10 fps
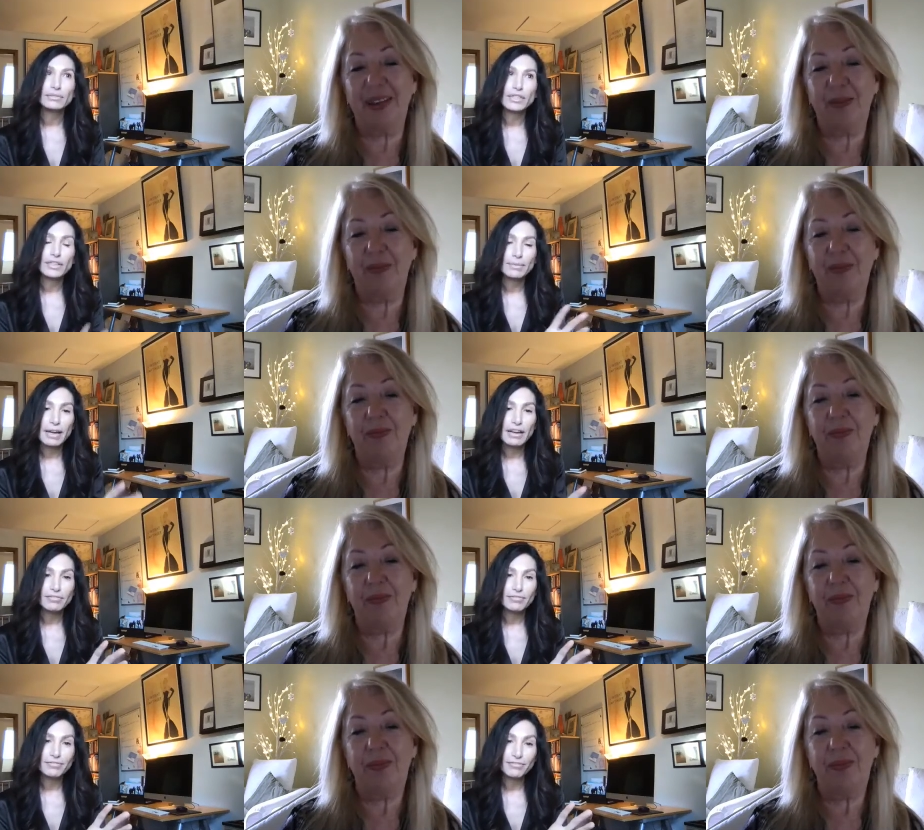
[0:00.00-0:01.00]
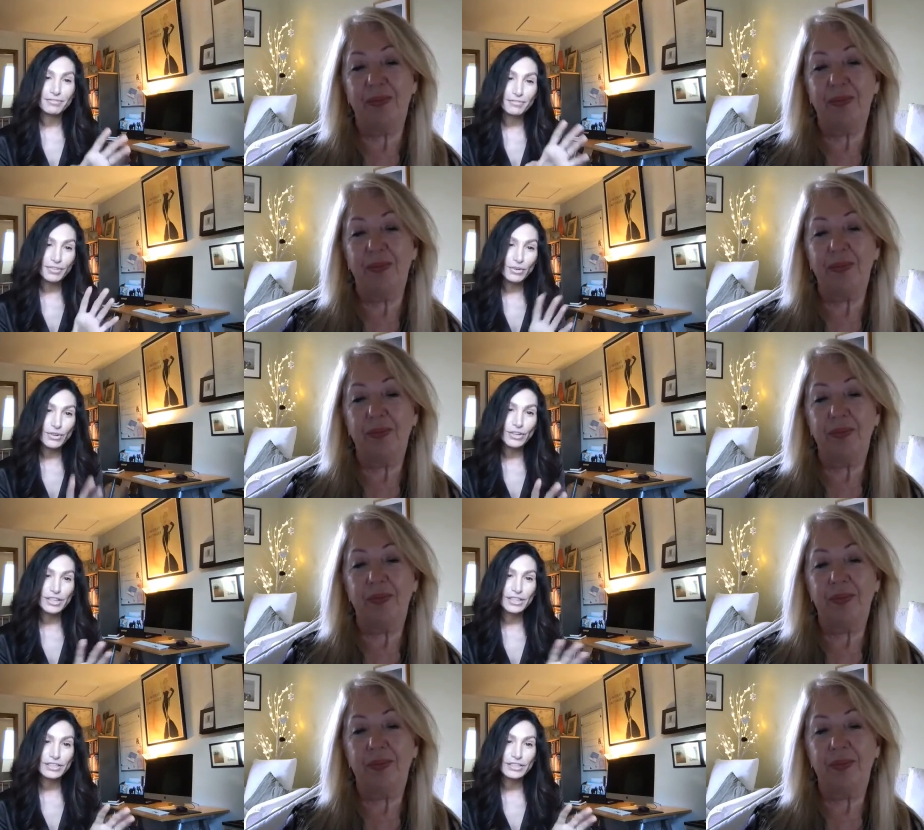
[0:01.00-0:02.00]
Speaker 1: there are about
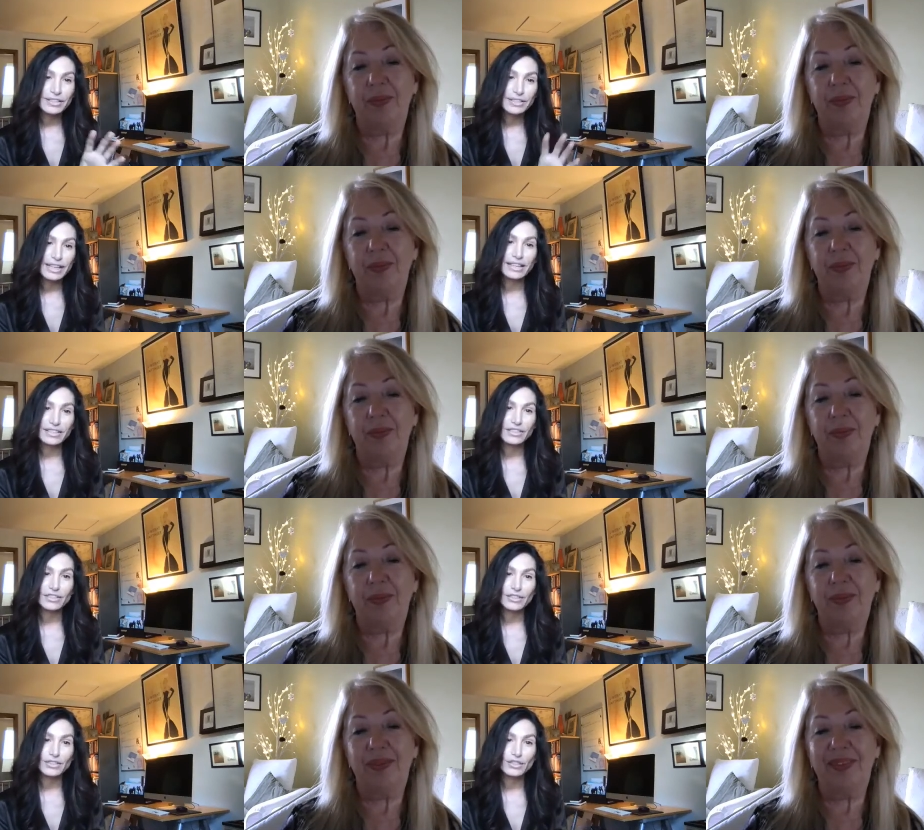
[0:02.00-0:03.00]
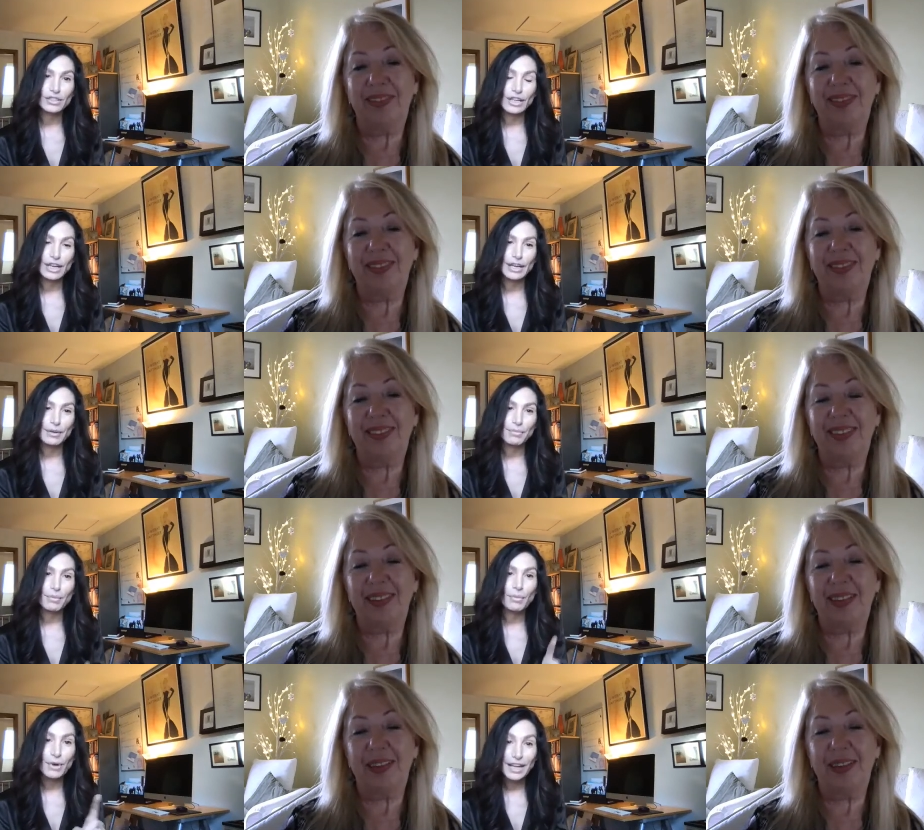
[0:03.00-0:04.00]
four sectors.
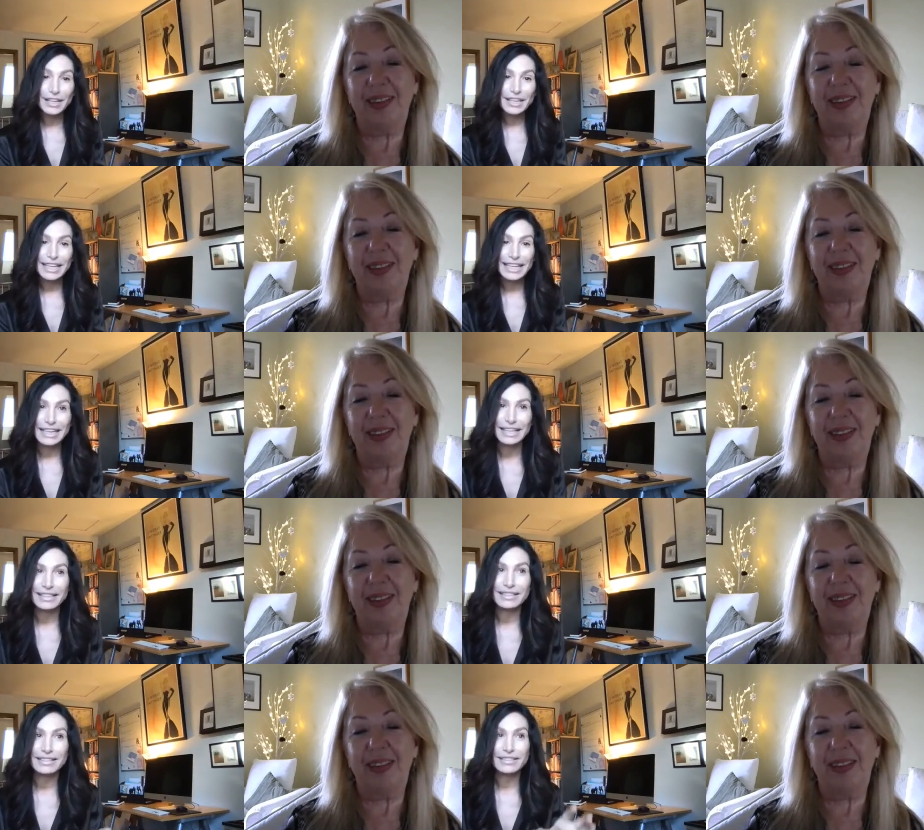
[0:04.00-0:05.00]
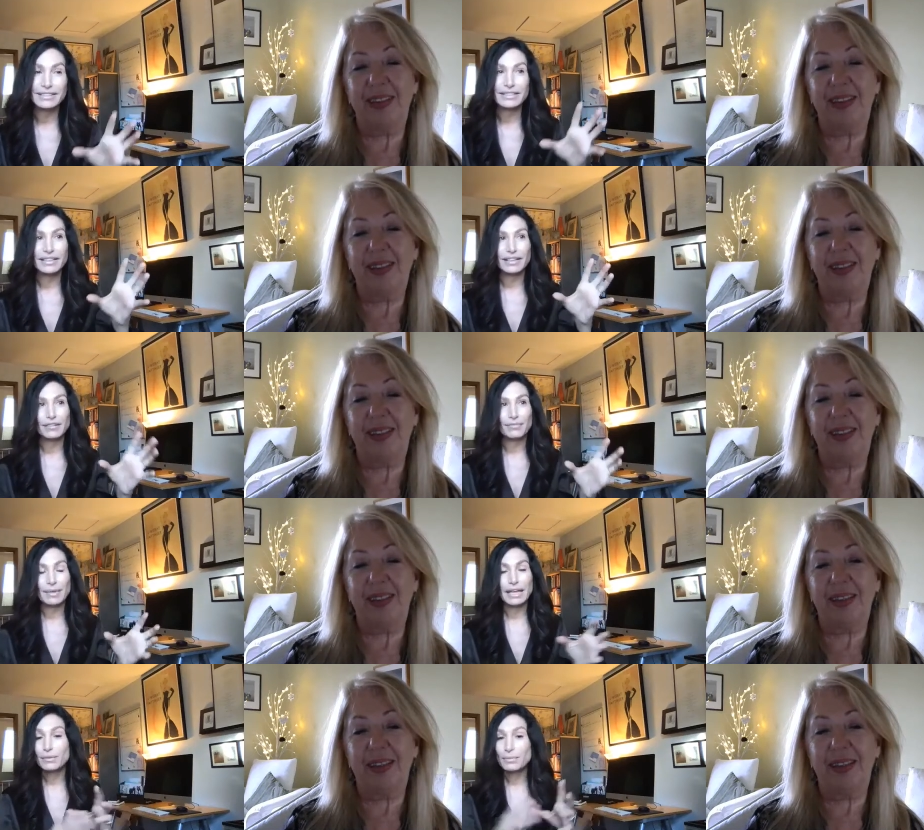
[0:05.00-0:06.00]
Um, one is uh,
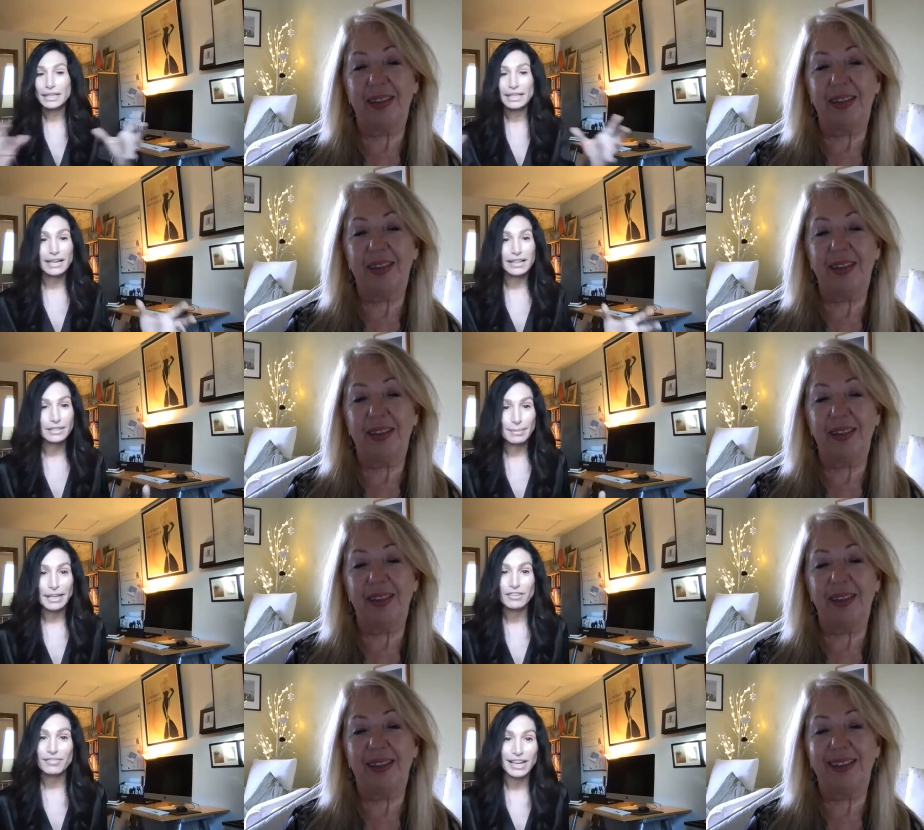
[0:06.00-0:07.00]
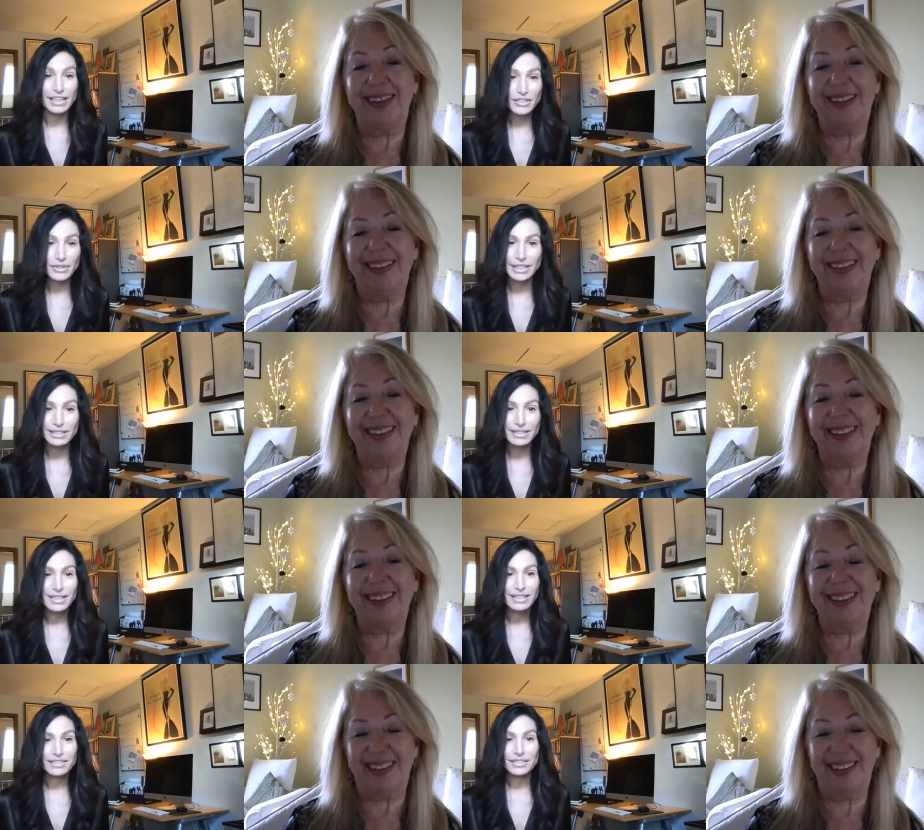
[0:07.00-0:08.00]
anyone that is manufacturing.
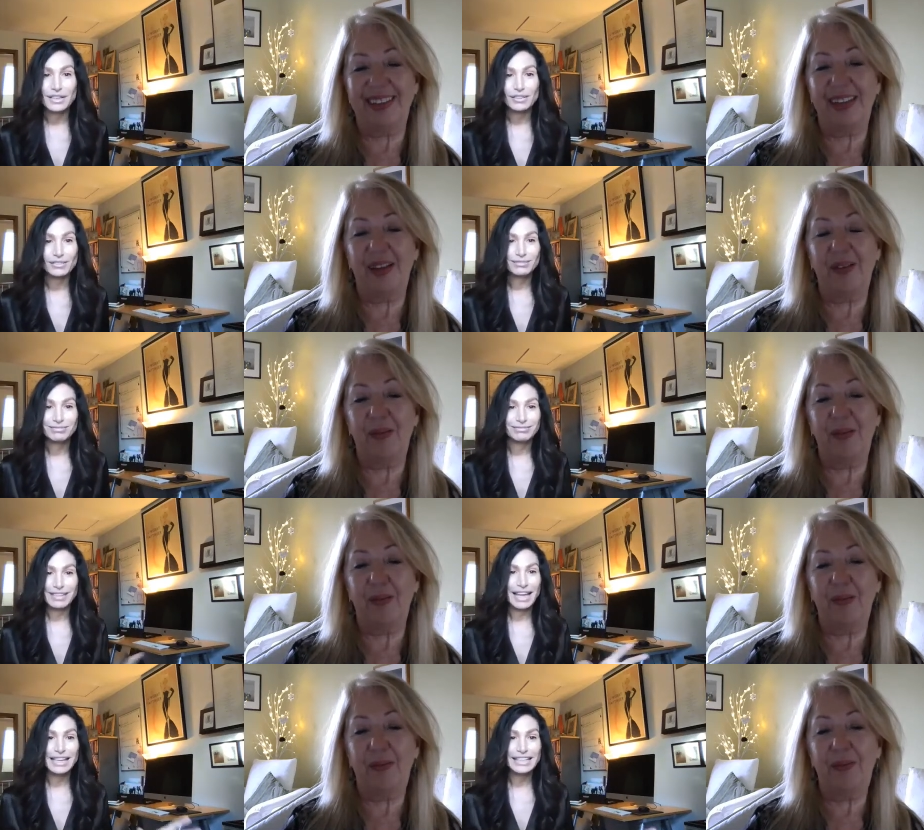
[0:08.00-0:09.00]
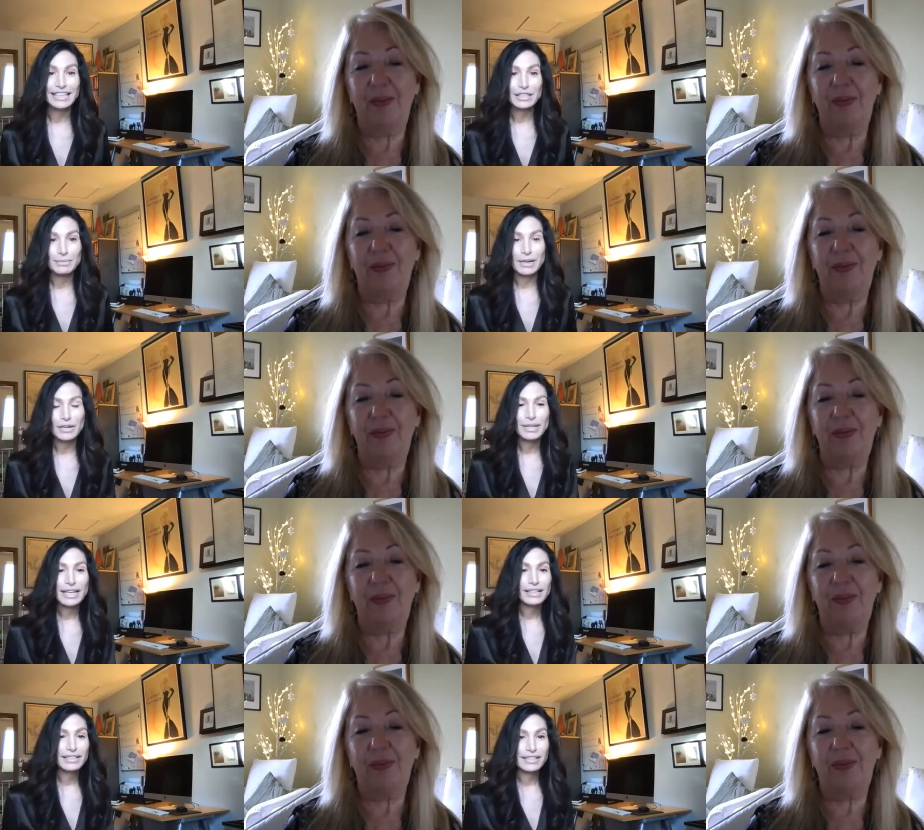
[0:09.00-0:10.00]
So any gizmo,
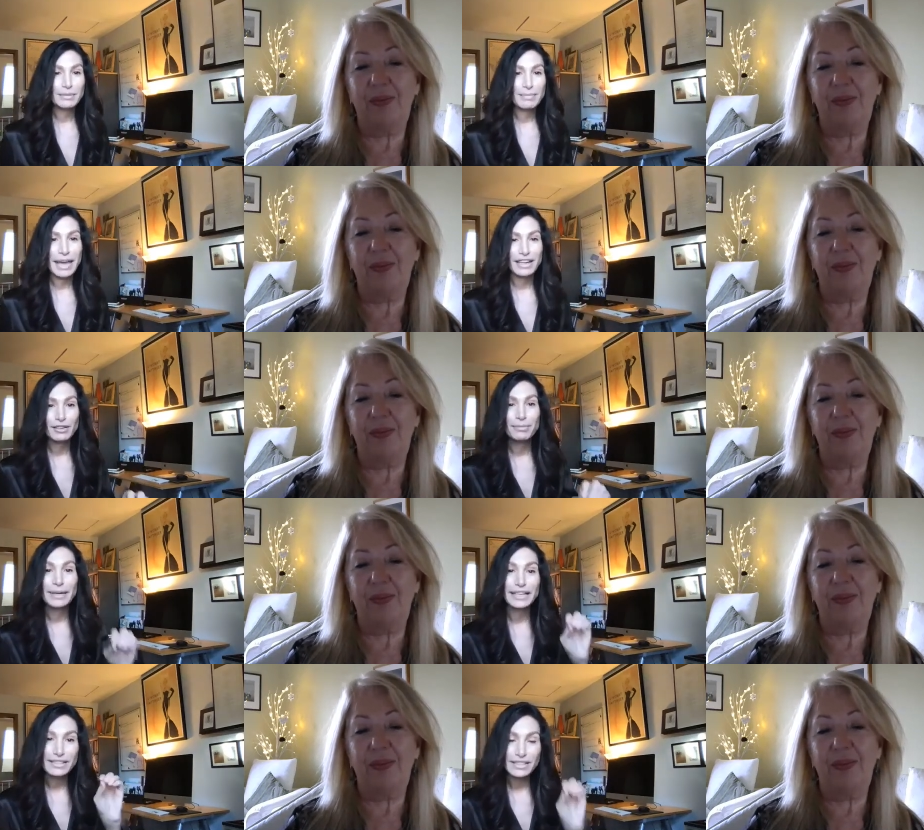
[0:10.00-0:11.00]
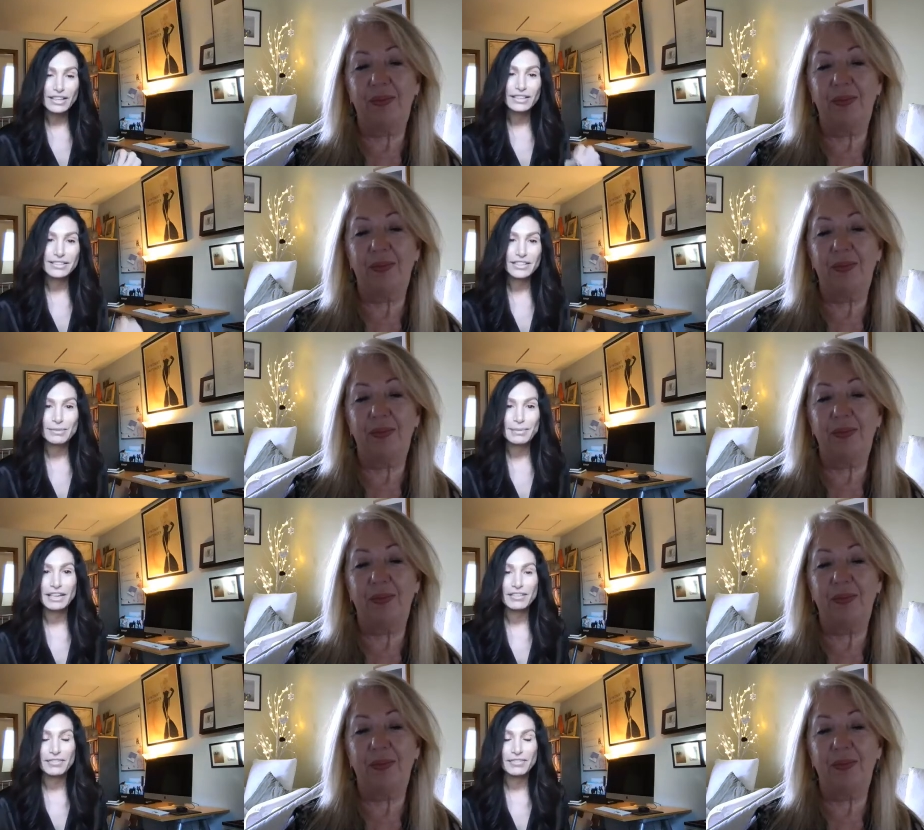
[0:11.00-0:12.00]
it doesn't matter, but as long as they're a
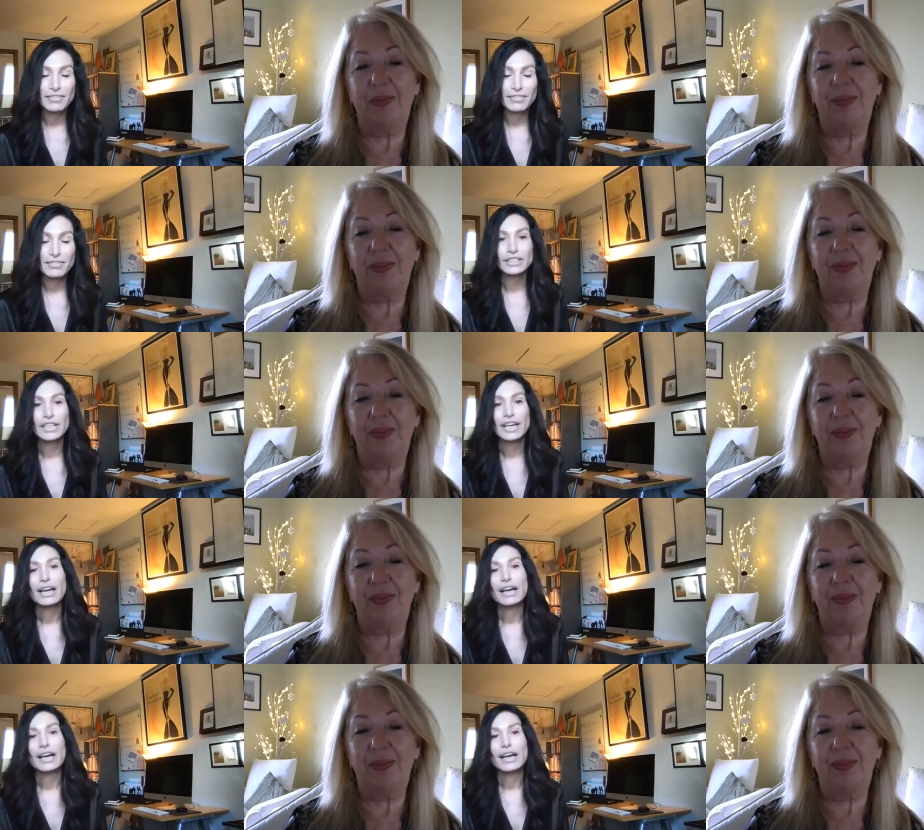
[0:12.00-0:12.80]
manufacturer.